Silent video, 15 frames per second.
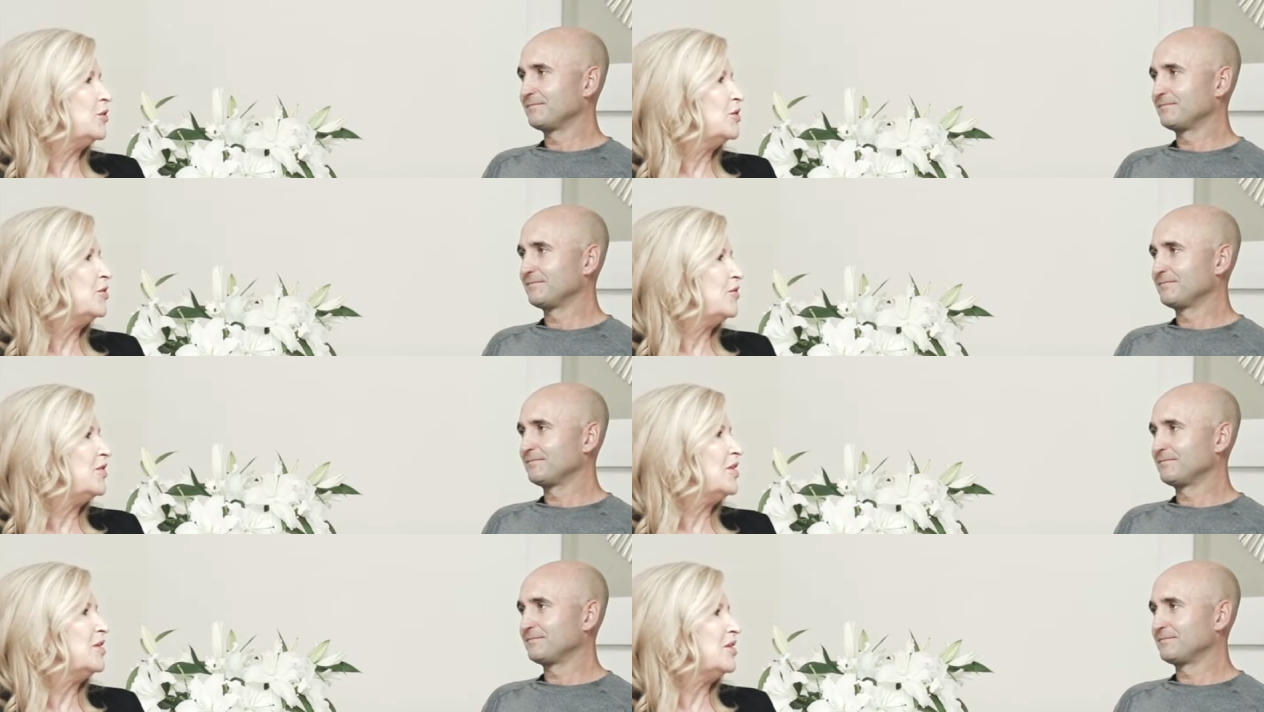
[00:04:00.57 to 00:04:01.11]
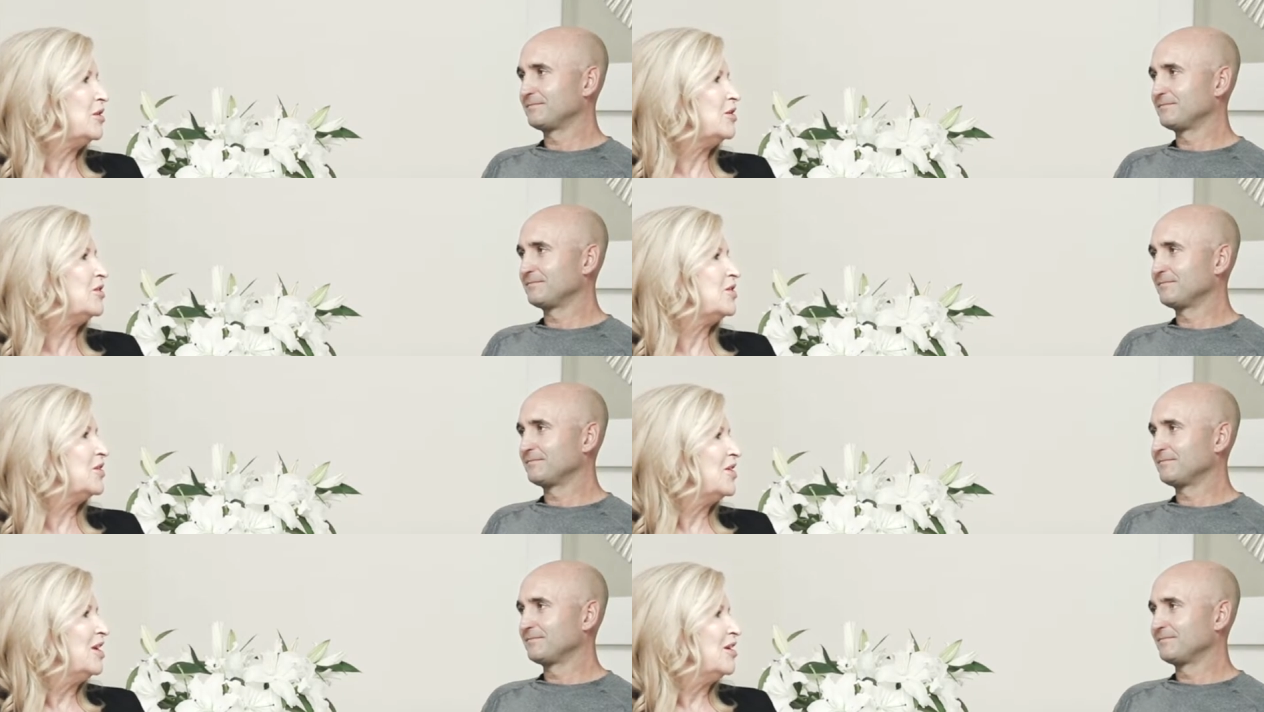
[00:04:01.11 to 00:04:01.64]
Speaker 1: you could feel
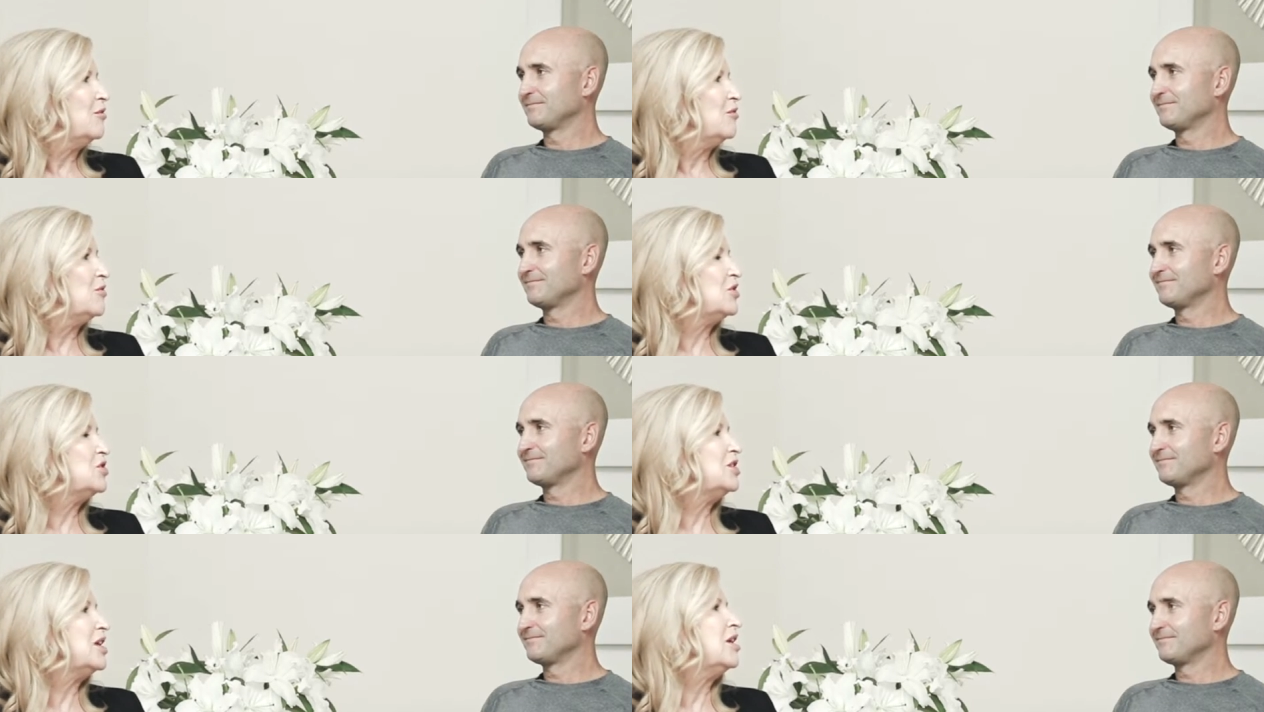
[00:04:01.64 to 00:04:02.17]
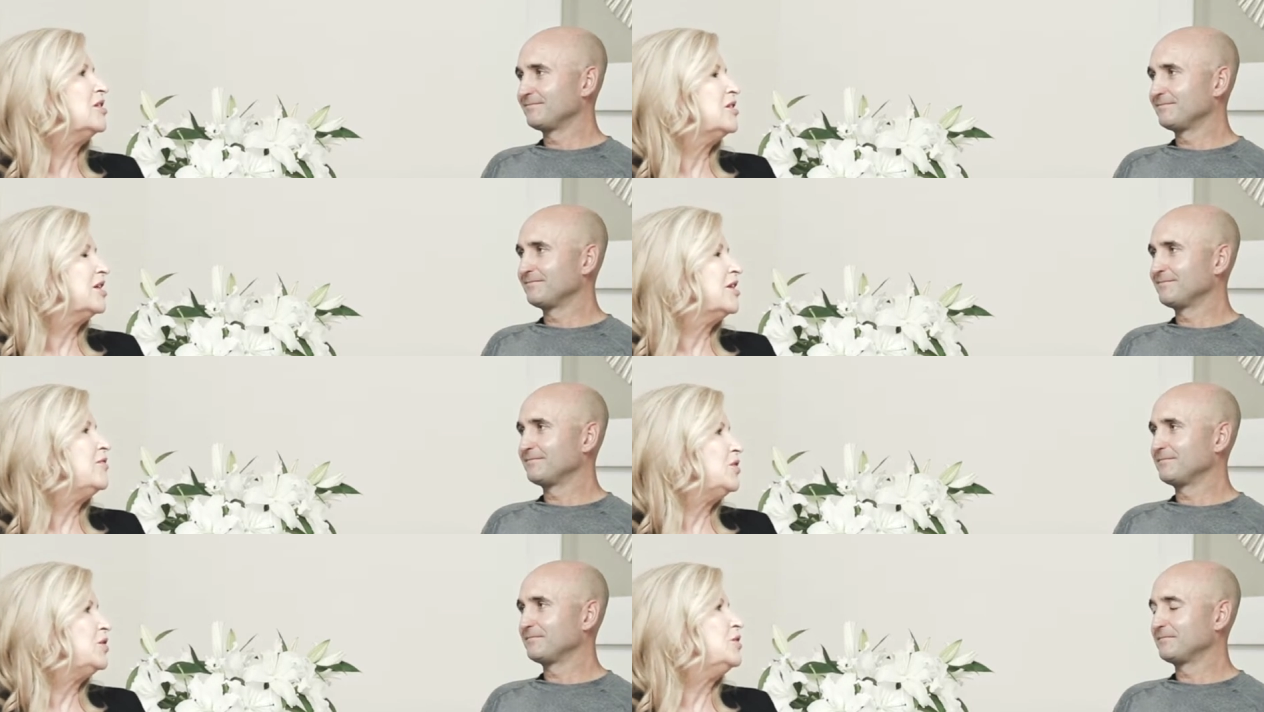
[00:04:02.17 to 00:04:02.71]
that Rochelle had
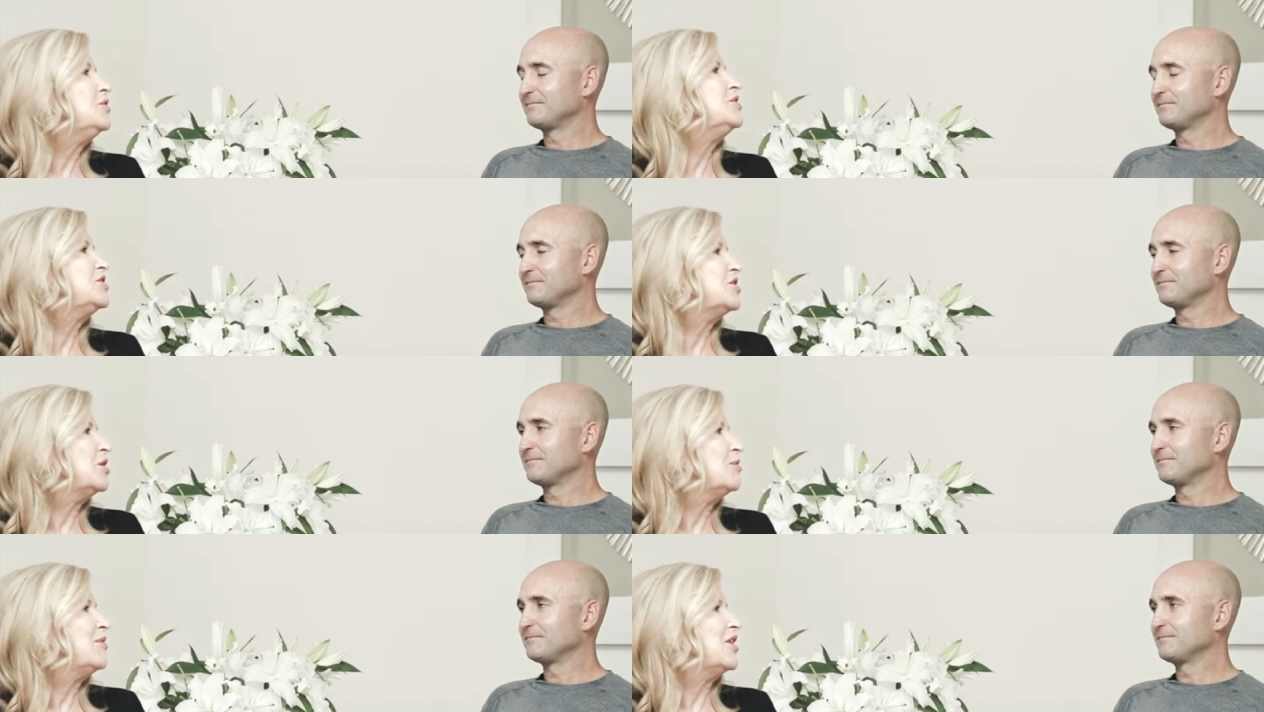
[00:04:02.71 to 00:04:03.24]
given you so